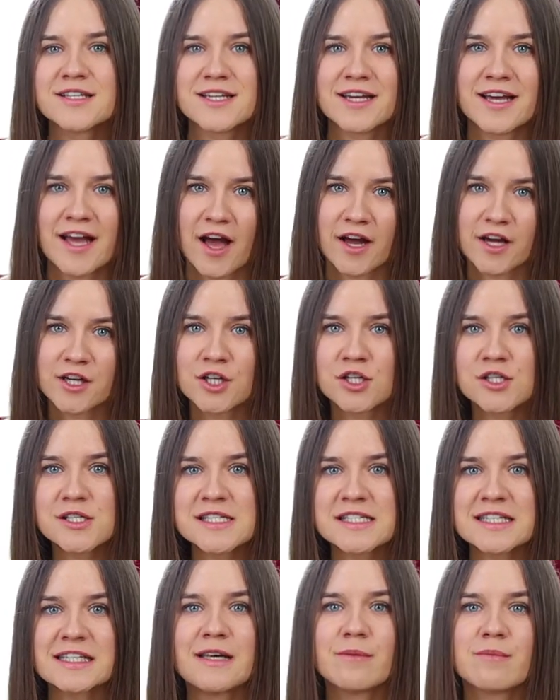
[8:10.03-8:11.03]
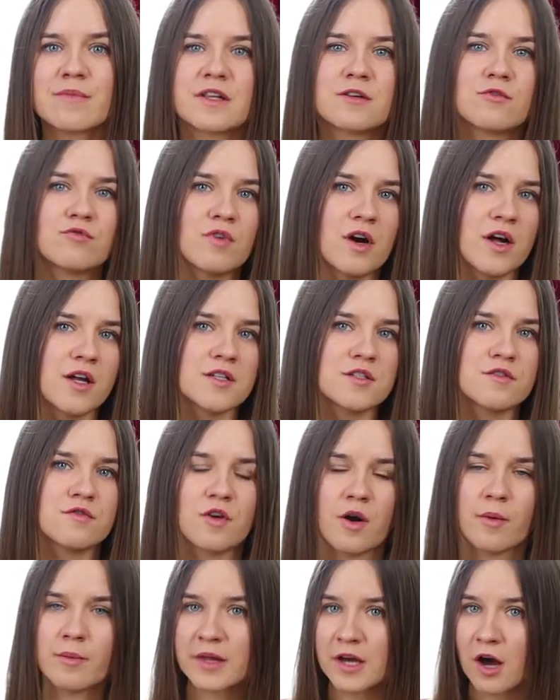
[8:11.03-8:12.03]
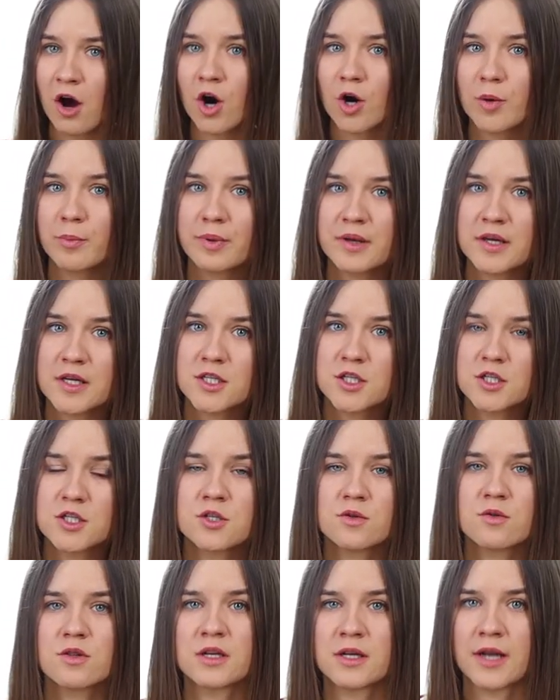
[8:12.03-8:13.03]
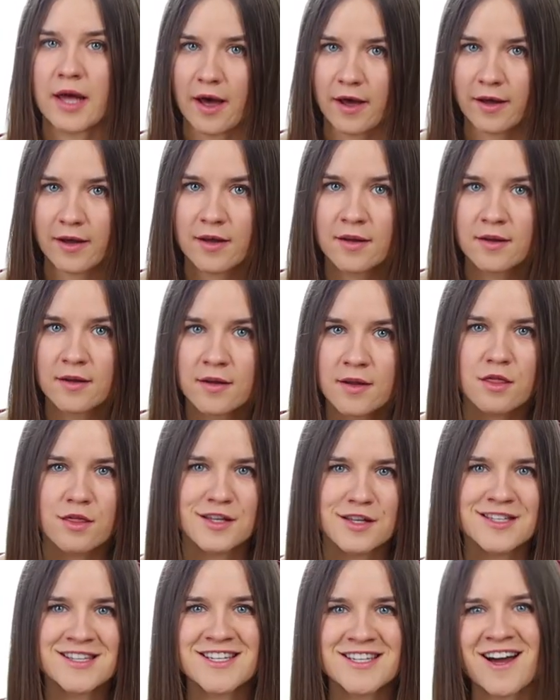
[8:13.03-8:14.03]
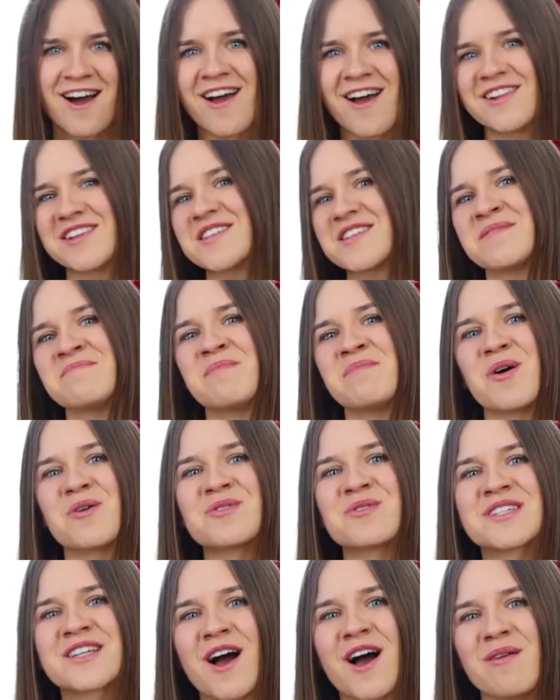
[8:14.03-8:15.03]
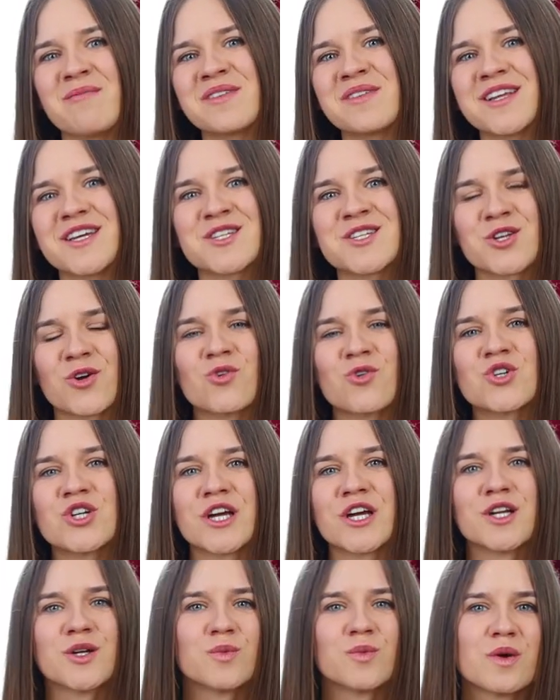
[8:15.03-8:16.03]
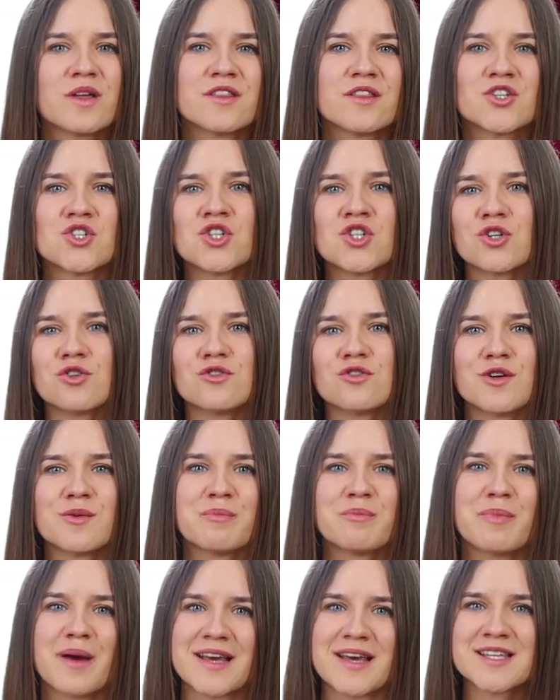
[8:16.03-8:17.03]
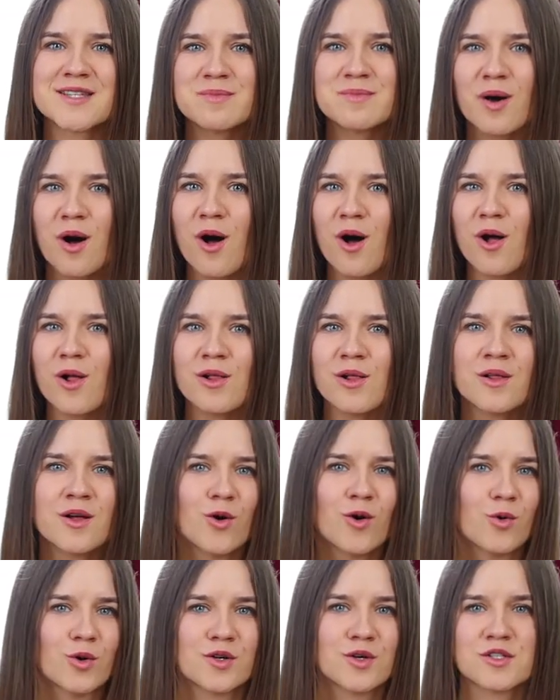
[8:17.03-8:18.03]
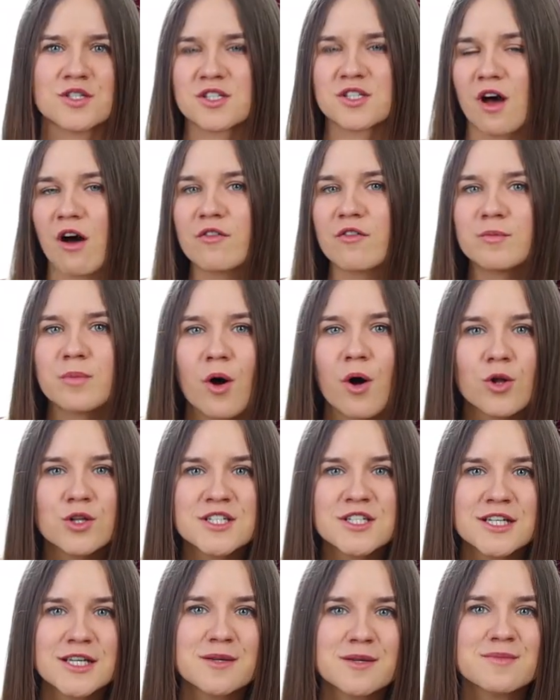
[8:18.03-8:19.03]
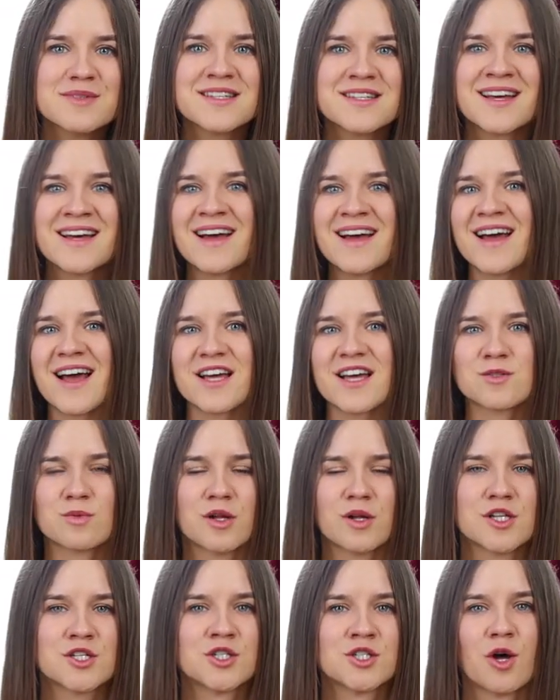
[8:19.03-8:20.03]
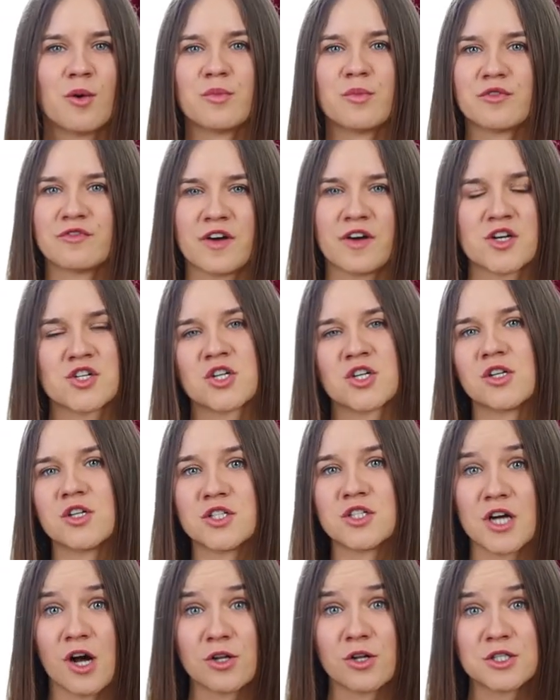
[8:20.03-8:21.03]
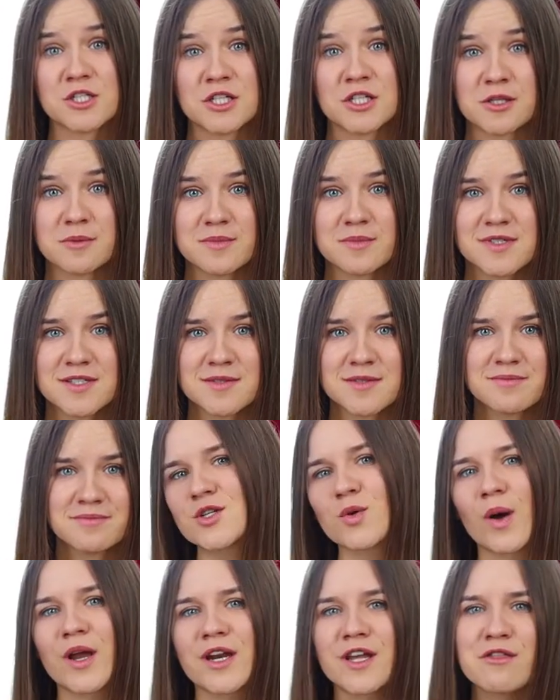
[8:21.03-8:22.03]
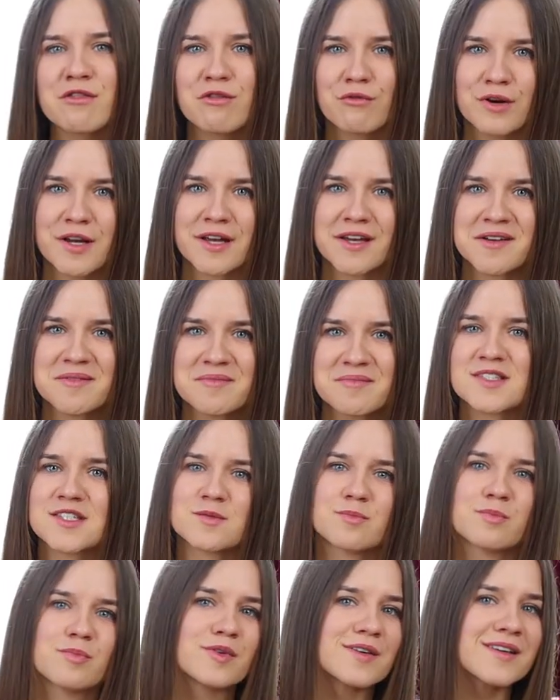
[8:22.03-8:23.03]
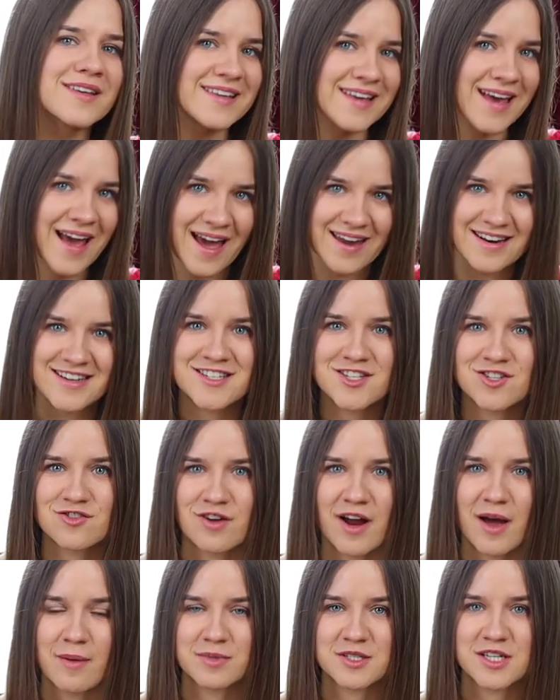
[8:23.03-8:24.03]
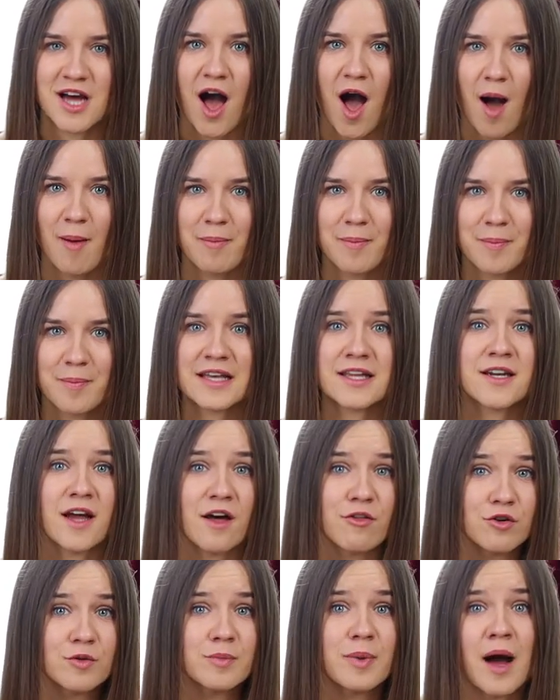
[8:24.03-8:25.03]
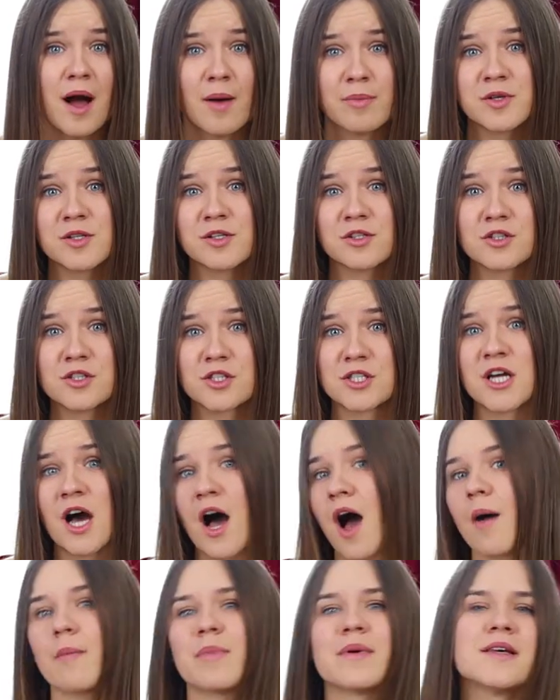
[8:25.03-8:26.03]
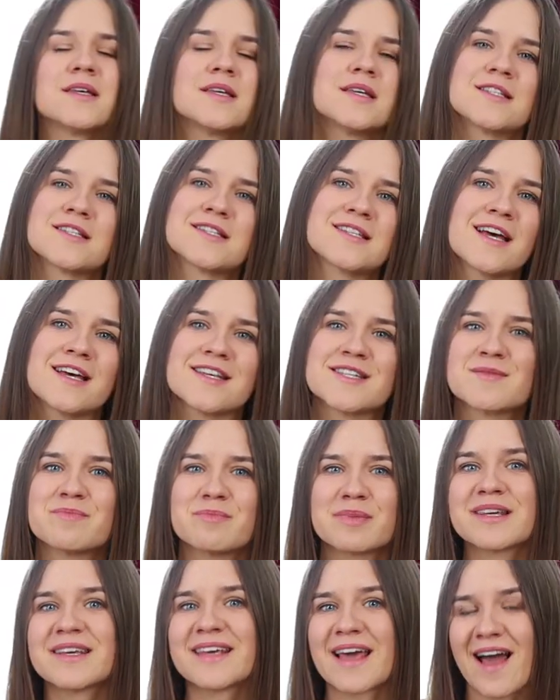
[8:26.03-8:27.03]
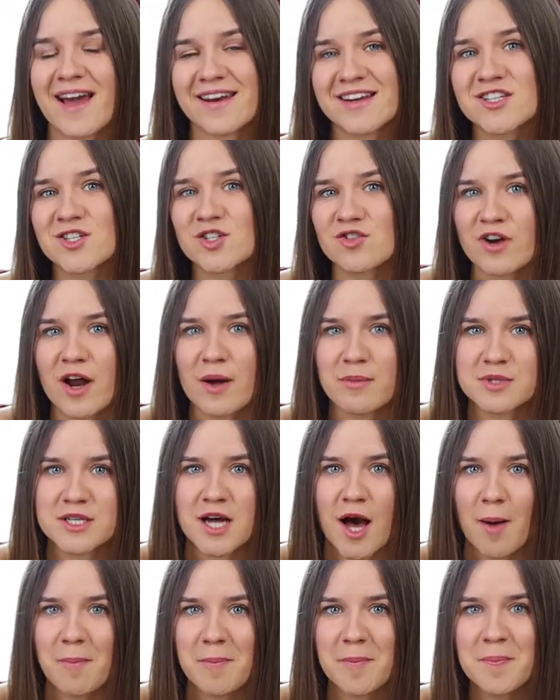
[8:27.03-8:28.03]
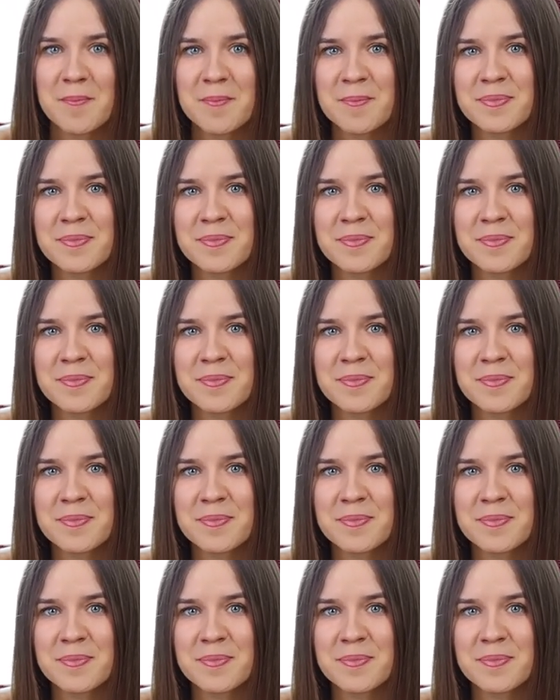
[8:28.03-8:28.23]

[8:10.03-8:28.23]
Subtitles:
diagonal seam that runs from the armpit to the neck. This style is most commonly associated with children's baseball or softball teams, as well as non-professional adult teams. 23. Spaghetti strap top. Another popular top is a spaghetti strap top.